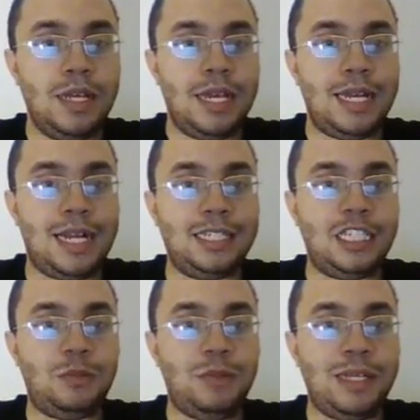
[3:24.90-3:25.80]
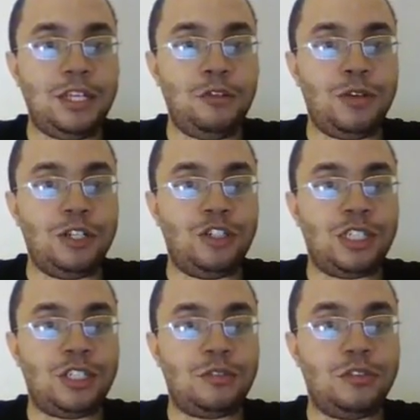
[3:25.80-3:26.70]
And honestly speaking, you can
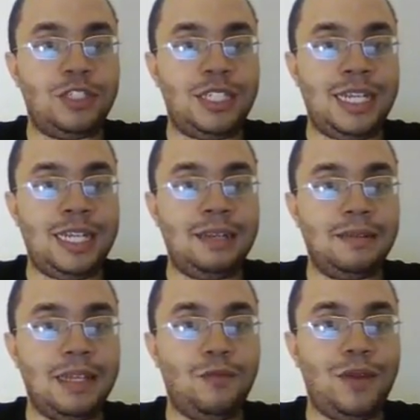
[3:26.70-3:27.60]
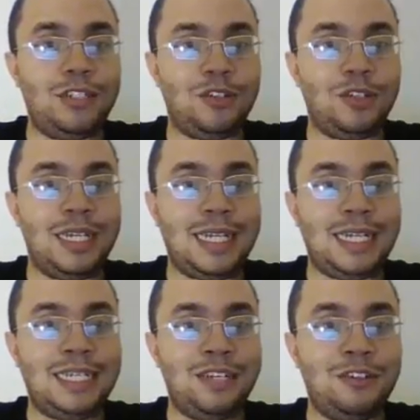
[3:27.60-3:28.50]
just see that white's going to get a
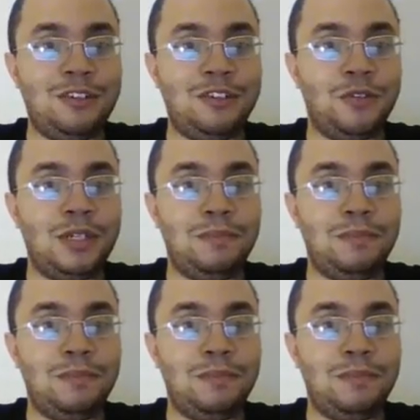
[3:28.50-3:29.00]
lot of territory.